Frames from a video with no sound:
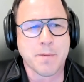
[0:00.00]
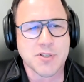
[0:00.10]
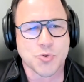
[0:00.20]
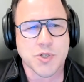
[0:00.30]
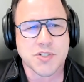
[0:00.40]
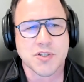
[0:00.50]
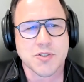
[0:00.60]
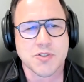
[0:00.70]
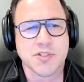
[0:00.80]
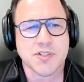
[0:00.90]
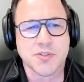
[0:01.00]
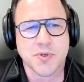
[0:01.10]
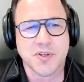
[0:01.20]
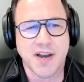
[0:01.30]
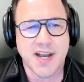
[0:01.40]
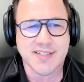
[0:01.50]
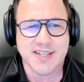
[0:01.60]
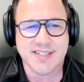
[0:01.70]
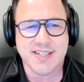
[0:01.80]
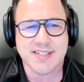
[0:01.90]
storage solutions to advise
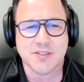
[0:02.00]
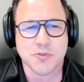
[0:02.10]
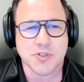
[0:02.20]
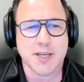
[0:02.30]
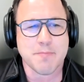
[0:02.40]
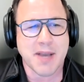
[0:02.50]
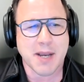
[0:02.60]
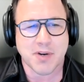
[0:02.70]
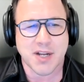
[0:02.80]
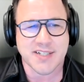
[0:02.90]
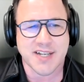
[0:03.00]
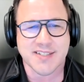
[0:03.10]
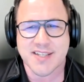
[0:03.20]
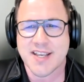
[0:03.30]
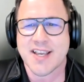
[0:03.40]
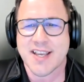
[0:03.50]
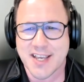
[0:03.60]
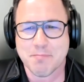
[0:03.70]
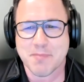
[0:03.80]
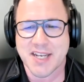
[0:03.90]
and assist social impact projects in